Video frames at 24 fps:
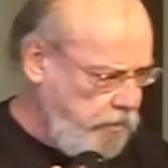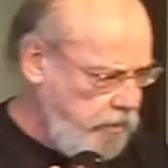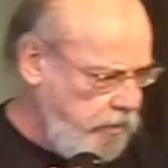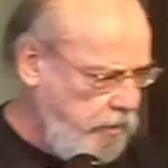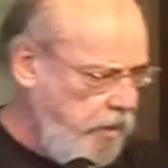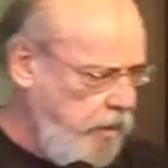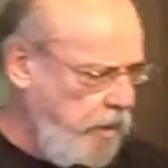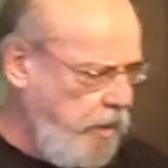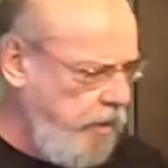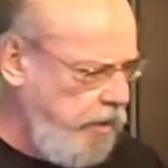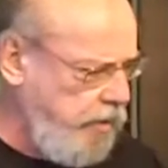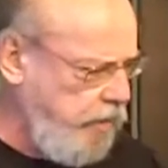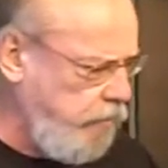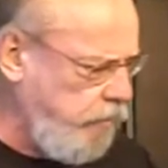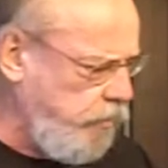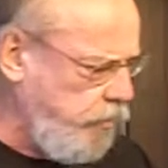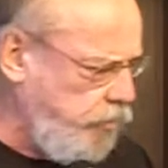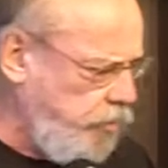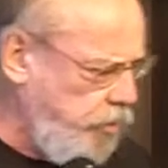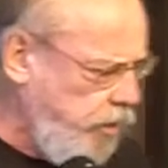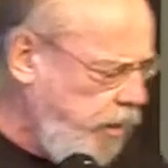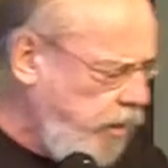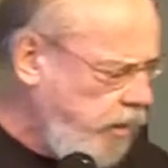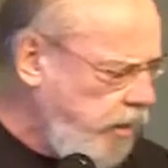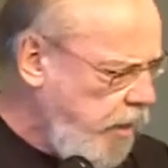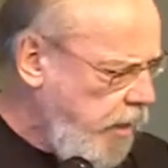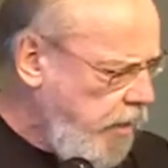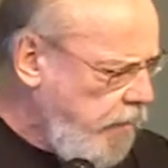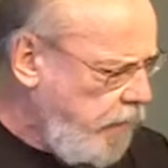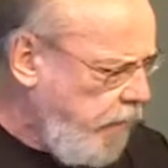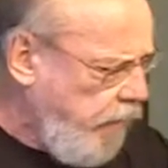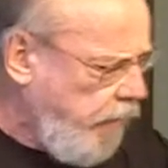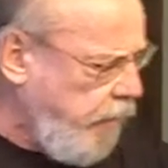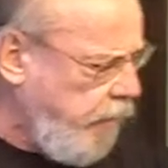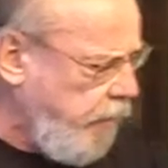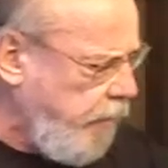They were, the, I think it was Jay.
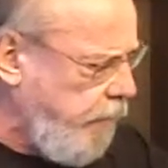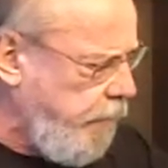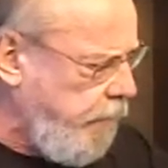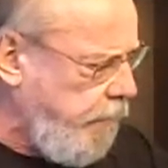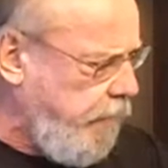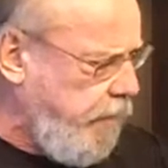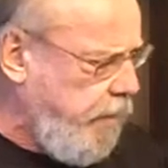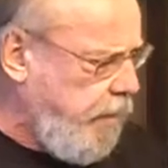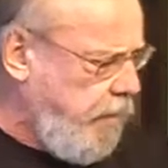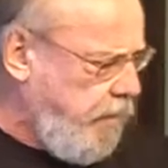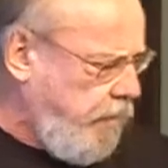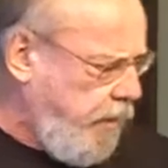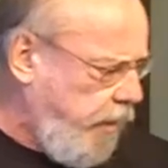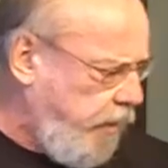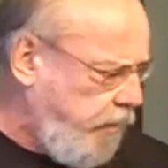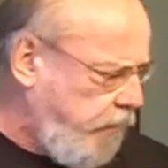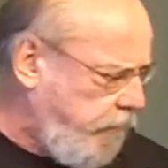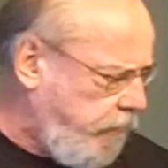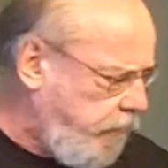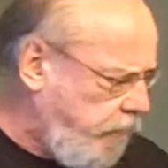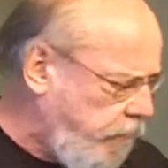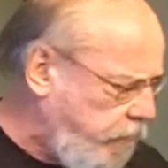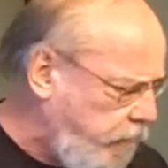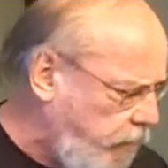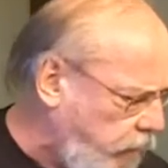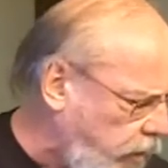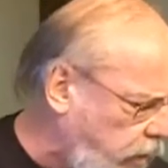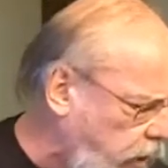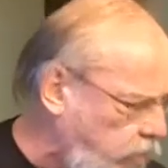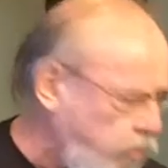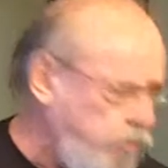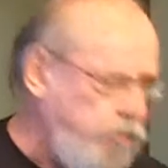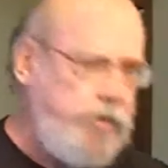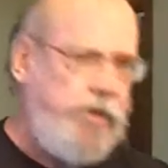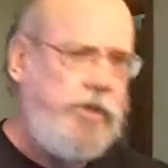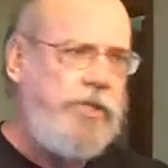They uh, had
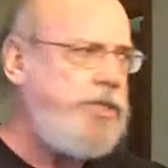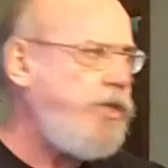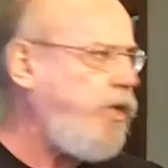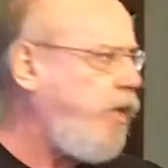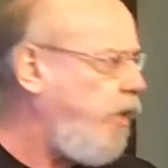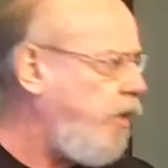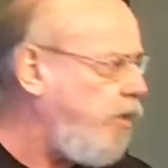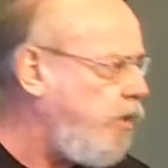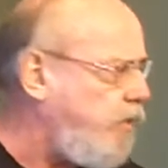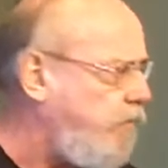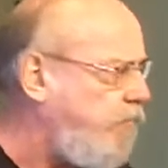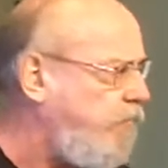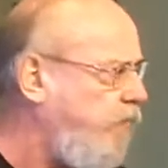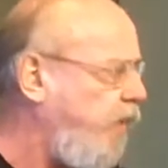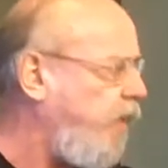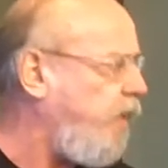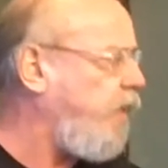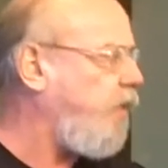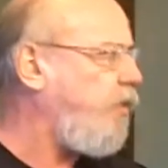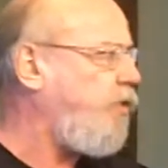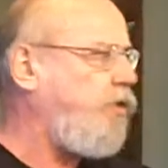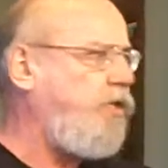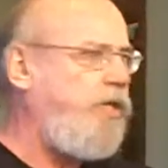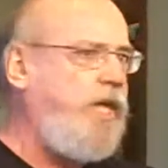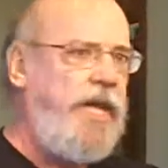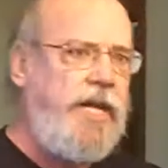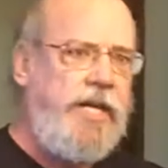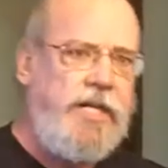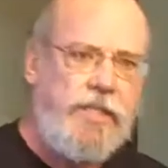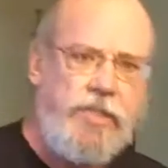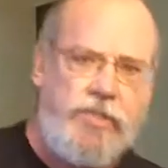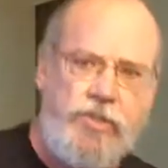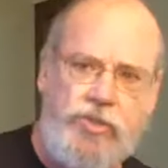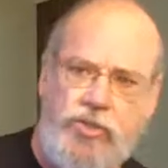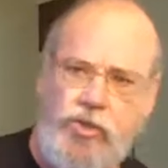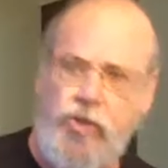closure skills, finish
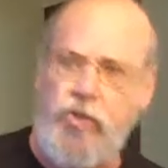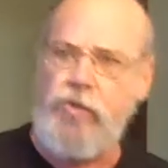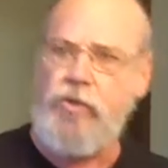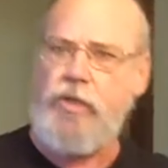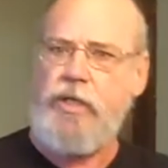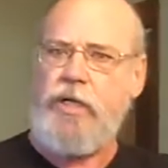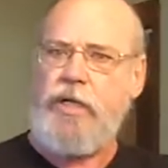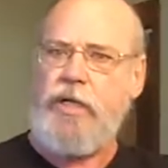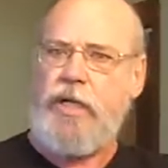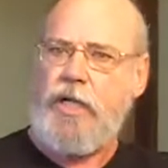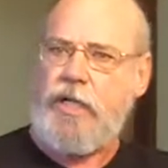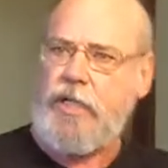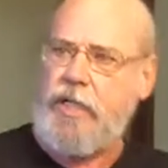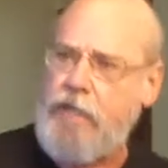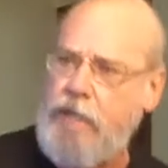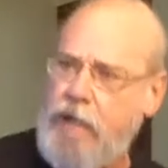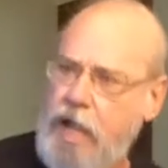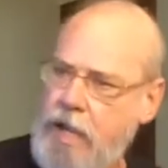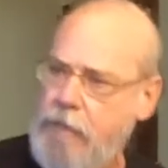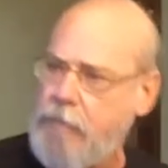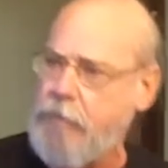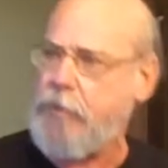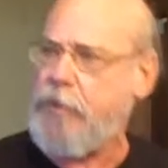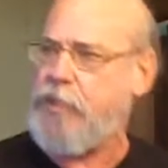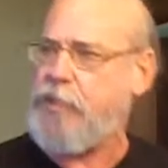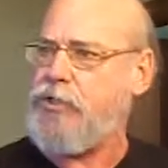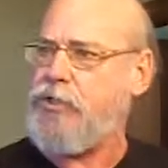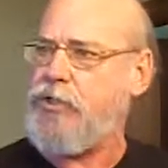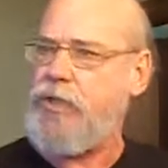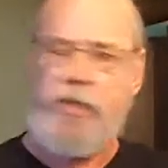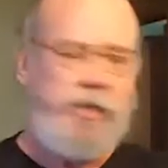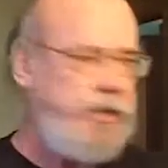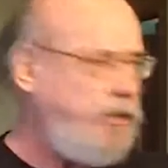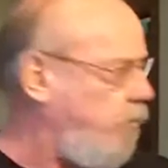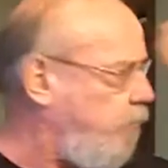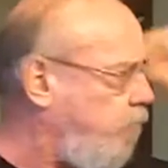things, do it, accomplish
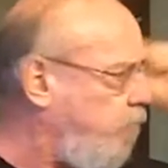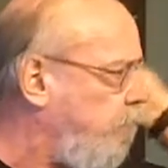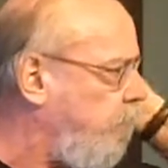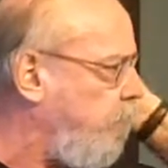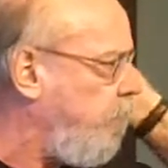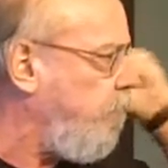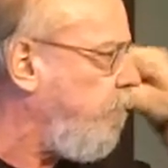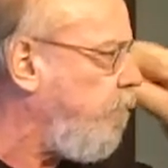it,